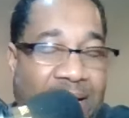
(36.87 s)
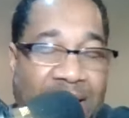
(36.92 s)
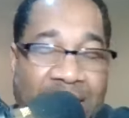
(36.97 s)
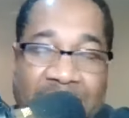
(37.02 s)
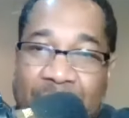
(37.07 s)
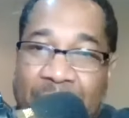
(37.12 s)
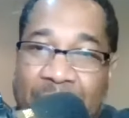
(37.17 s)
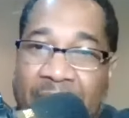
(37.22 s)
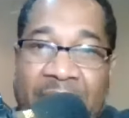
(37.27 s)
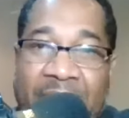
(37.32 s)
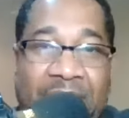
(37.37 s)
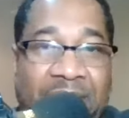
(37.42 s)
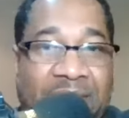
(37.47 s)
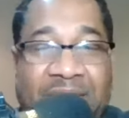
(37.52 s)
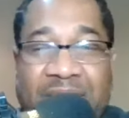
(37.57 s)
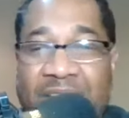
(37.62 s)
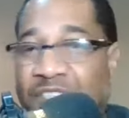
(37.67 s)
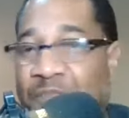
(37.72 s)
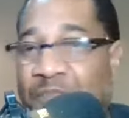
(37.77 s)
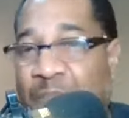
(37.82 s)
I had
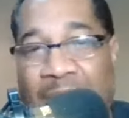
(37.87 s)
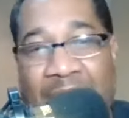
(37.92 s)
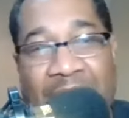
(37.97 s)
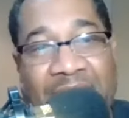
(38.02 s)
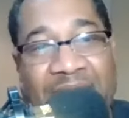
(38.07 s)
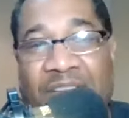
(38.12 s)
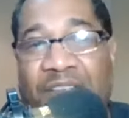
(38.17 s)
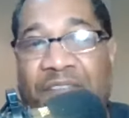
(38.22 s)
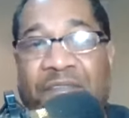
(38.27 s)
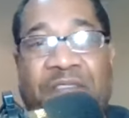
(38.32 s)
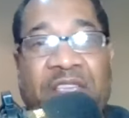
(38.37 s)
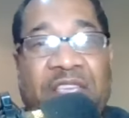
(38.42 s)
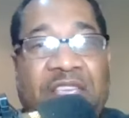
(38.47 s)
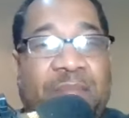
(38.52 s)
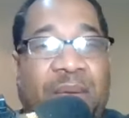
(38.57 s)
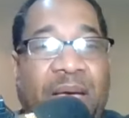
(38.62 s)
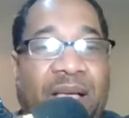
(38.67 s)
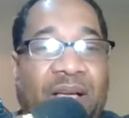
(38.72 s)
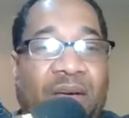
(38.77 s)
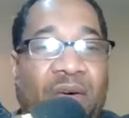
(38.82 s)
such positive
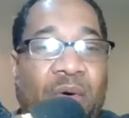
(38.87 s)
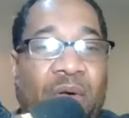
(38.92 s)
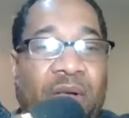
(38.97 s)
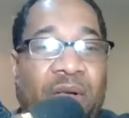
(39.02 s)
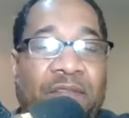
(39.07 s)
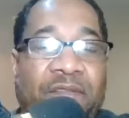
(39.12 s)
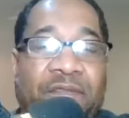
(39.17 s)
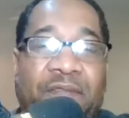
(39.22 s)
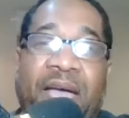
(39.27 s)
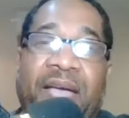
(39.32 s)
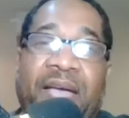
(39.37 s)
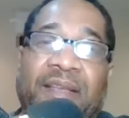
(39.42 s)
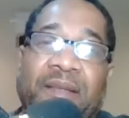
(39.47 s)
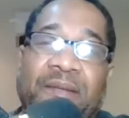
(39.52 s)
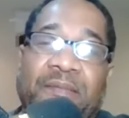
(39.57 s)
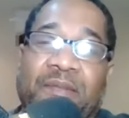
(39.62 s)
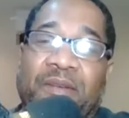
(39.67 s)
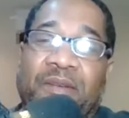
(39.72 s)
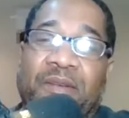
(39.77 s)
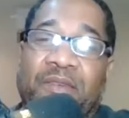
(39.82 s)
feedback on it. In fact,
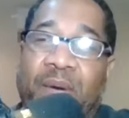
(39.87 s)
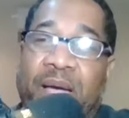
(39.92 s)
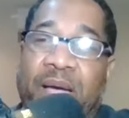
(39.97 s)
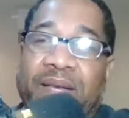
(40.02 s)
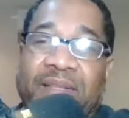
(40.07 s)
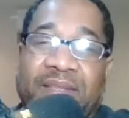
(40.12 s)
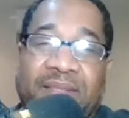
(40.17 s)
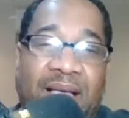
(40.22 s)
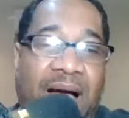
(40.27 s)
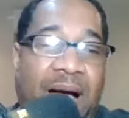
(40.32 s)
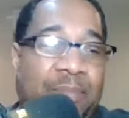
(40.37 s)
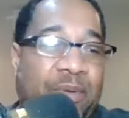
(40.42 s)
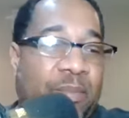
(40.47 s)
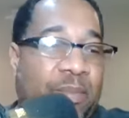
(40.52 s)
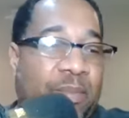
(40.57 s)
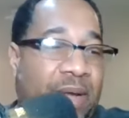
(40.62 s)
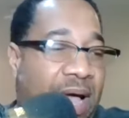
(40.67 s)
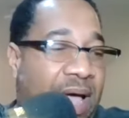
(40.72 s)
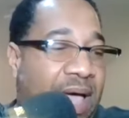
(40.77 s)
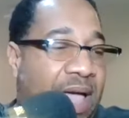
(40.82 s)
the greatest
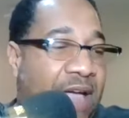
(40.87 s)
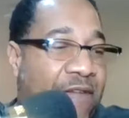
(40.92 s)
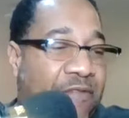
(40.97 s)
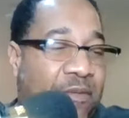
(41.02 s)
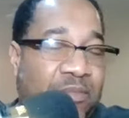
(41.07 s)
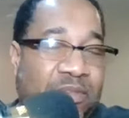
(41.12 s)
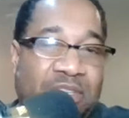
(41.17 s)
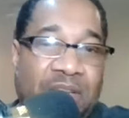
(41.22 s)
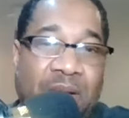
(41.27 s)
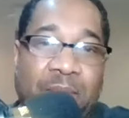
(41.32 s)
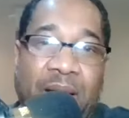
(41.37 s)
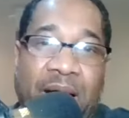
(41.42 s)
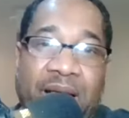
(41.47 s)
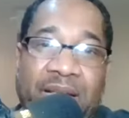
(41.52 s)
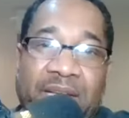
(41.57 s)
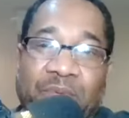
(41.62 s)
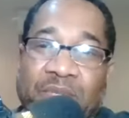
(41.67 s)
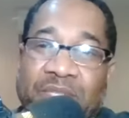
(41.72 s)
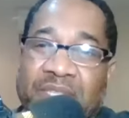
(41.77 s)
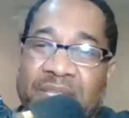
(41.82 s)
compliment I had from
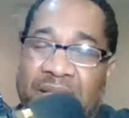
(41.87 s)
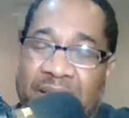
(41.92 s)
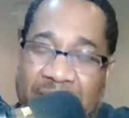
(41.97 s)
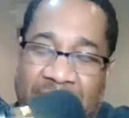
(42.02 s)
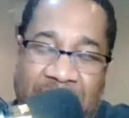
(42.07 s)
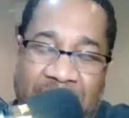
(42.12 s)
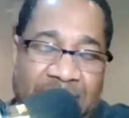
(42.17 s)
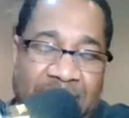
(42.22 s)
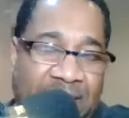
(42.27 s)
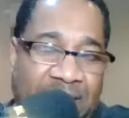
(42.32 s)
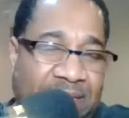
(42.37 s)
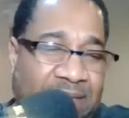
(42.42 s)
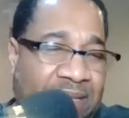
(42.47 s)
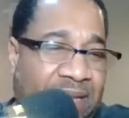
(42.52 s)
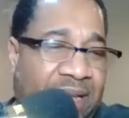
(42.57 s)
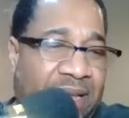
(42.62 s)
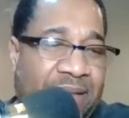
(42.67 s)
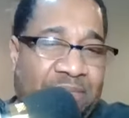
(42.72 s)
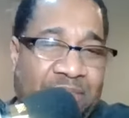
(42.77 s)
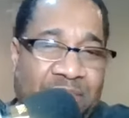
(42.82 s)
somebody was, they
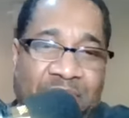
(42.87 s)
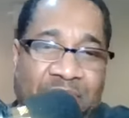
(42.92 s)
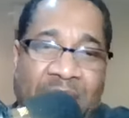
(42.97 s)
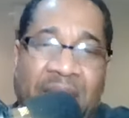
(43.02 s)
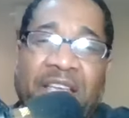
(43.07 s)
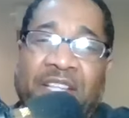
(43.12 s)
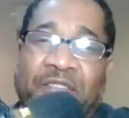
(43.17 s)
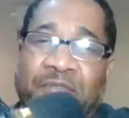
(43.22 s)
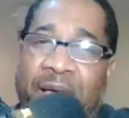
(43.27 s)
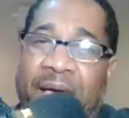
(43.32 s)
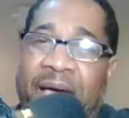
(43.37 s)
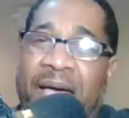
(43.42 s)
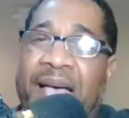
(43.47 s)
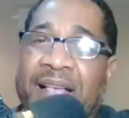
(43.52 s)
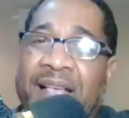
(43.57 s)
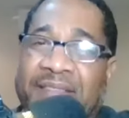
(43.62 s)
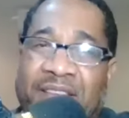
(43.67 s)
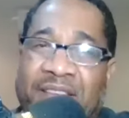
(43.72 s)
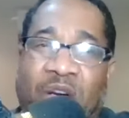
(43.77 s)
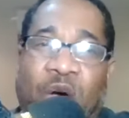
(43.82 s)
said, thanks for
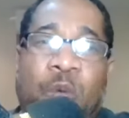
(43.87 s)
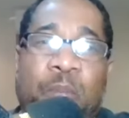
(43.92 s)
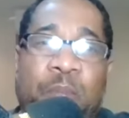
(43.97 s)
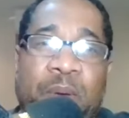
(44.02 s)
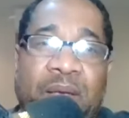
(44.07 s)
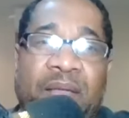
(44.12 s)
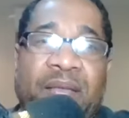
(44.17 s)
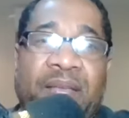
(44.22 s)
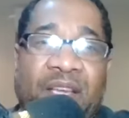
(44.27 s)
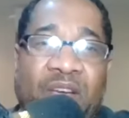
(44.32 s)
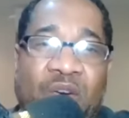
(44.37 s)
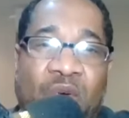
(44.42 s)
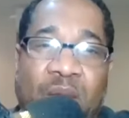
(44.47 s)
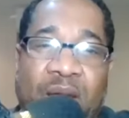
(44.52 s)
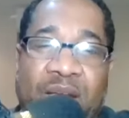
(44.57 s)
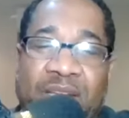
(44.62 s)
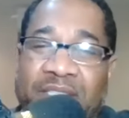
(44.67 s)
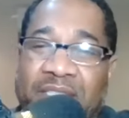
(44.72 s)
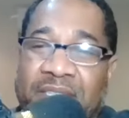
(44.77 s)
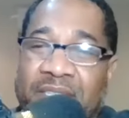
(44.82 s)
asking open-ended
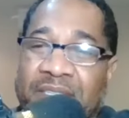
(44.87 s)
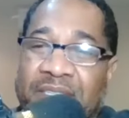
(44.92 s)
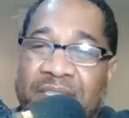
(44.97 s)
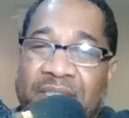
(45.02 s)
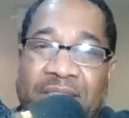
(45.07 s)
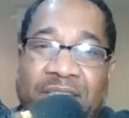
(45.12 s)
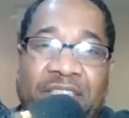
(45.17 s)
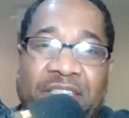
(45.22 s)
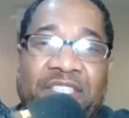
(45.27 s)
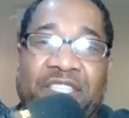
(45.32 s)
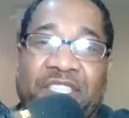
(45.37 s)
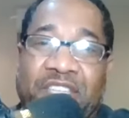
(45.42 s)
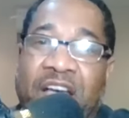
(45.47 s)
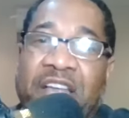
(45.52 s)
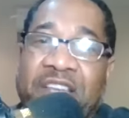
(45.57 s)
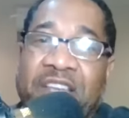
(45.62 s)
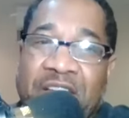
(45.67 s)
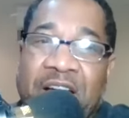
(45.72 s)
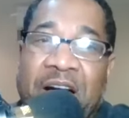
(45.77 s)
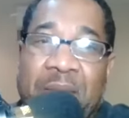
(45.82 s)
questions,
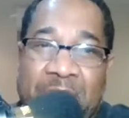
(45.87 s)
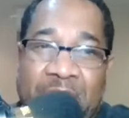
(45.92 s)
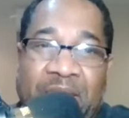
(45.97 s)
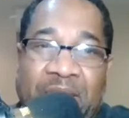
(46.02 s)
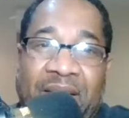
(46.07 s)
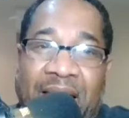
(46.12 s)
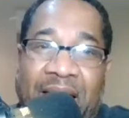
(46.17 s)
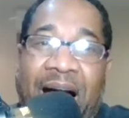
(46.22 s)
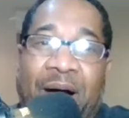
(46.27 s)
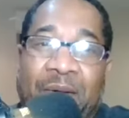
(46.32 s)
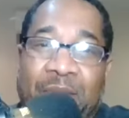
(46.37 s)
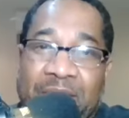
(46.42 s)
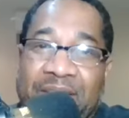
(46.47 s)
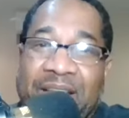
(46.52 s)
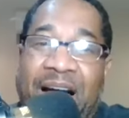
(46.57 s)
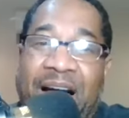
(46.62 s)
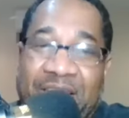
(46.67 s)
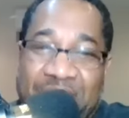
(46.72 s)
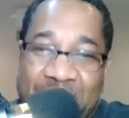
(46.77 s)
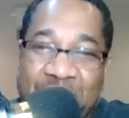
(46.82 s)
shutting up and allowing
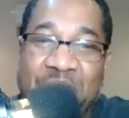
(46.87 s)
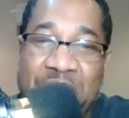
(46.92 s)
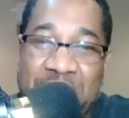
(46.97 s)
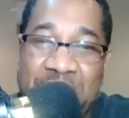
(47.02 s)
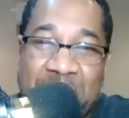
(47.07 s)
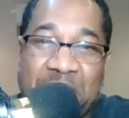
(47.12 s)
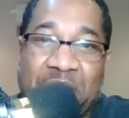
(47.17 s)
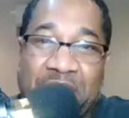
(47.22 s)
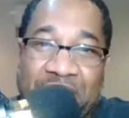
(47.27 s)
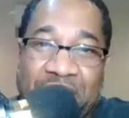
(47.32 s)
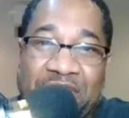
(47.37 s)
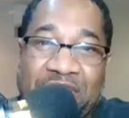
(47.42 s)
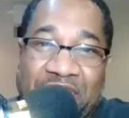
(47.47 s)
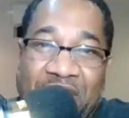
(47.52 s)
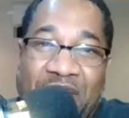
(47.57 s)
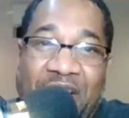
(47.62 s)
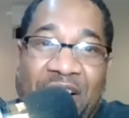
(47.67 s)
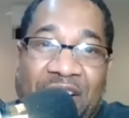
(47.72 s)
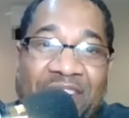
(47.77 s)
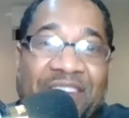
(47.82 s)
Dr. Winbush to
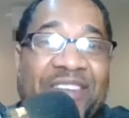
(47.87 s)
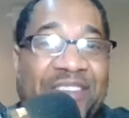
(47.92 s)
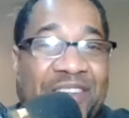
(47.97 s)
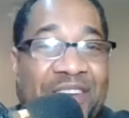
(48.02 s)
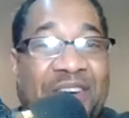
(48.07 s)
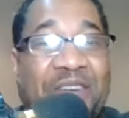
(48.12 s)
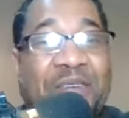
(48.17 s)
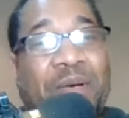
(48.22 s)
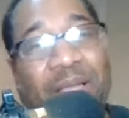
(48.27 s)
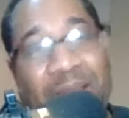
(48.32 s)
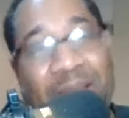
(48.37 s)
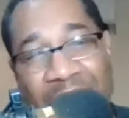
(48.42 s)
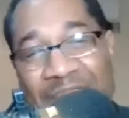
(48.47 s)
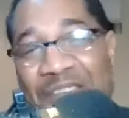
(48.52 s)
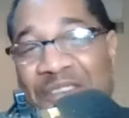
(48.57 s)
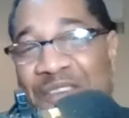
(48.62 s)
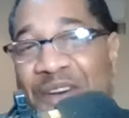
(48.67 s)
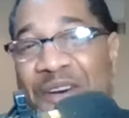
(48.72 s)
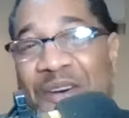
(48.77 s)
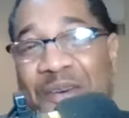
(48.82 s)
talk. So,
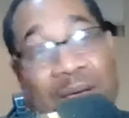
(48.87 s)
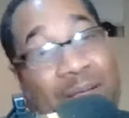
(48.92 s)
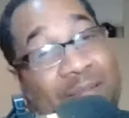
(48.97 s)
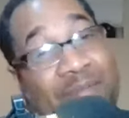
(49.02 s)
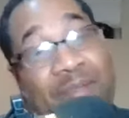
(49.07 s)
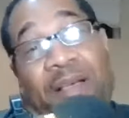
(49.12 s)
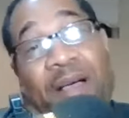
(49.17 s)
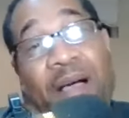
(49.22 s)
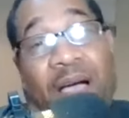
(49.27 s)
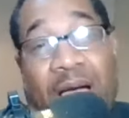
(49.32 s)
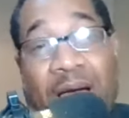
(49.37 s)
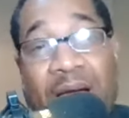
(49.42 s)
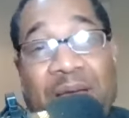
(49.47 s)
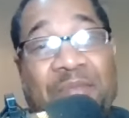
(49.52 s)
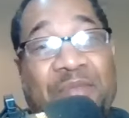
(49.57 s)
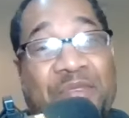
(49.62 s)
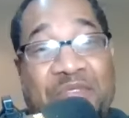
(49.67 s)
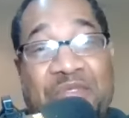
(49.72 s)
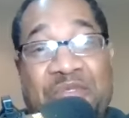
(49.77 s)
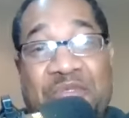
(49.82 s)
I was like, all right,
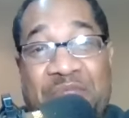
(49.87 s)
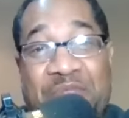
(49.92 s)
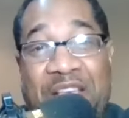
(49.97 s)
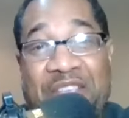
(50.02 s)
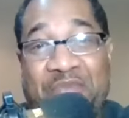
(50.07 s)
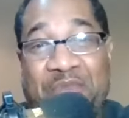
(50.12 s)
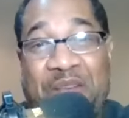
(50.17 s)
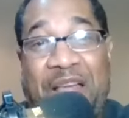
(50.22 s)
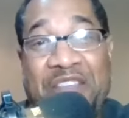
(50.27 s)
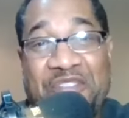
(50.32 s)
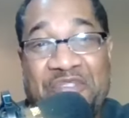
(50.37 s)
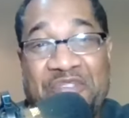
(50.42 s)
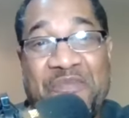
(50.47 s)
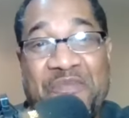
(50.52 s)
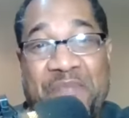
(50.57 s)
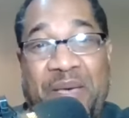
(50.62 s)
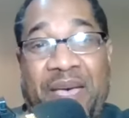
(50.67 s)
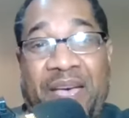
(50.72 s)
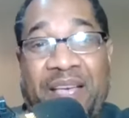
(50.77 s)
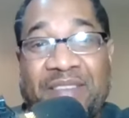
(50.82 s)
cool. That's what I
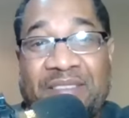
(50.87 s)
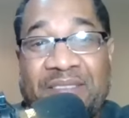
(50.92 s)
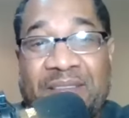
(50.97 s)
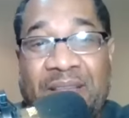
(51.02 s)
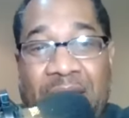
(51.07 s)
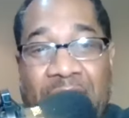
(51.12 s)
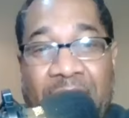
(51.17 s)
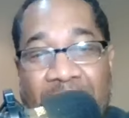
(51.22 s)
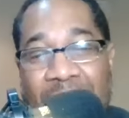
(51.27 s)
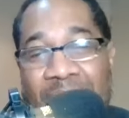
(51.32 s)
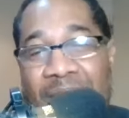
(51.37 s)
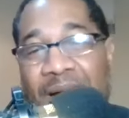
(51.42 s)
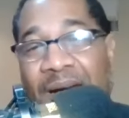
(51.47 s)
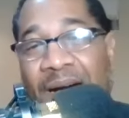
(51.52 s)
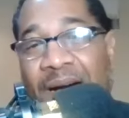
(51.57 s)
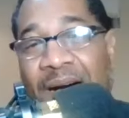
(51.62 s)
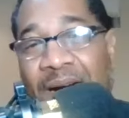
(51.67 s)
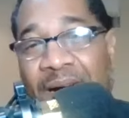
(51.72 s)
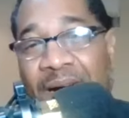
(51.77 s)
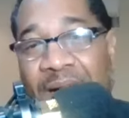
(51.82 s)
do best.
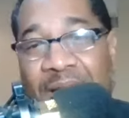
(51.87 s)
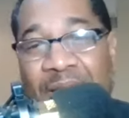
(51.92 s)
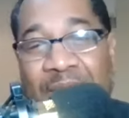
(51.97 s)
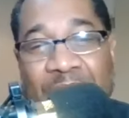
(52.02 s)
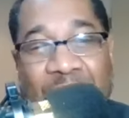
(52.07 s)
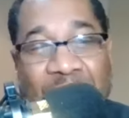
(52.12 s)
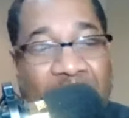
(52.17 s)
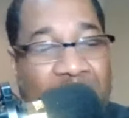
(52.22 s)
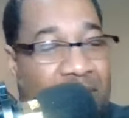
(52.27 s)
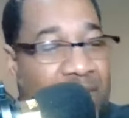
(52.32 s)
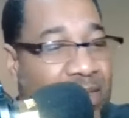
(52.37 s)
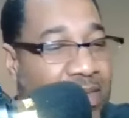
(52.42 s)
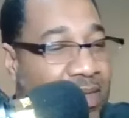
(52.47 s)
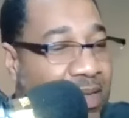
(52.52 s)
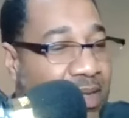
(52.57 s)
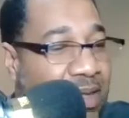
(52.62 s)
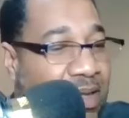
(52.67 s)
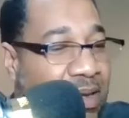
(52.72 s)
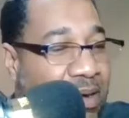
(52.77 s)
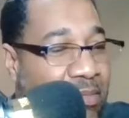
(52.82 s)

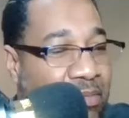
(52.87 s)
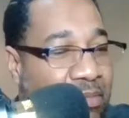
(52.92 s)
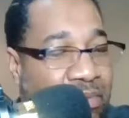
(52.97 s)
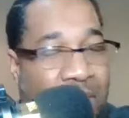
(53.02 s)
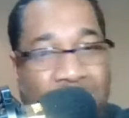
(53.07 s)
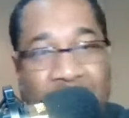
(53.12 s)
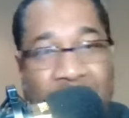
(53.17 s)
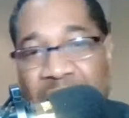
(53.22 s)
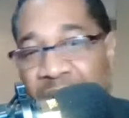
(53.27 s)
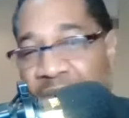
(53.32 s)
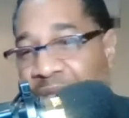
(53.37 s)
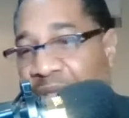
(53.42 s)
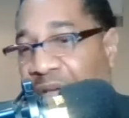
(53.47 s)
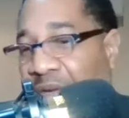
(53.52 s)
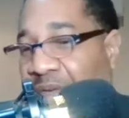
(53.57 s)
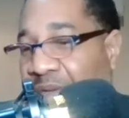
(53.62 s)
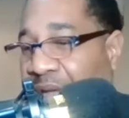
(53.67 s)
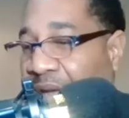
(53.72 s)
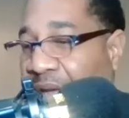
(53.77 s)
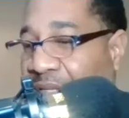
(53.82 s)
Brother
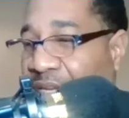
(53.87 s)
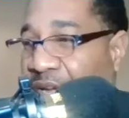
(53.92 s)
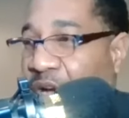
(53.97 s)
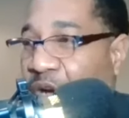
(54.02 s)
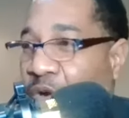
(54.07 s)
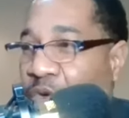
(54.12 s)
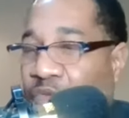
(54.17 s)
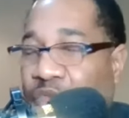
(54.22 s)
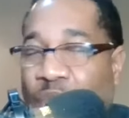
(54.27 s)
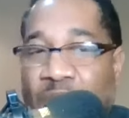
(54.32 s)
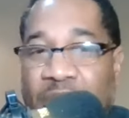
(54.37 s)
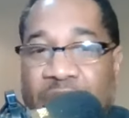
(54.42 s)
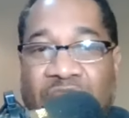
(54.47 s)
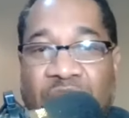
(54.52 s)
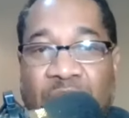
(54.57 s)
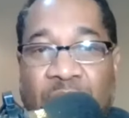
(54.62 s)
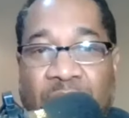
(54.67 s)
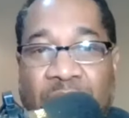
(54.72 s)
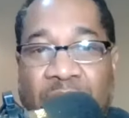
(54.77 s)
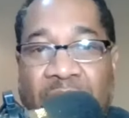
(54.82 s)
Neil, Dr. Holmes, what
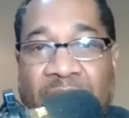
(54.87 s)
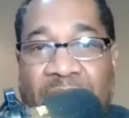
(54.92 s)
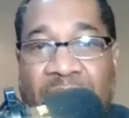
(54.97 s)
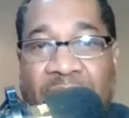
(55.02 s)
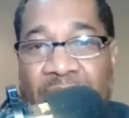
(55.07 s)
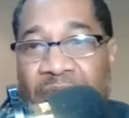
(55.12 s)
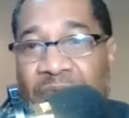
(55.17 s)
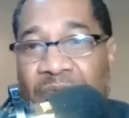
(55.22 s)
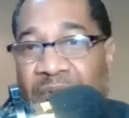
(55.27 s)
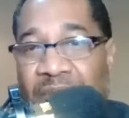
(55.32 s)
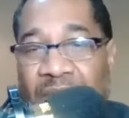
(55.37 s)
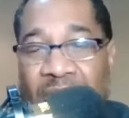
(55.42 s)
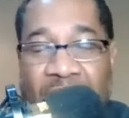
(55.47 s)
did you think of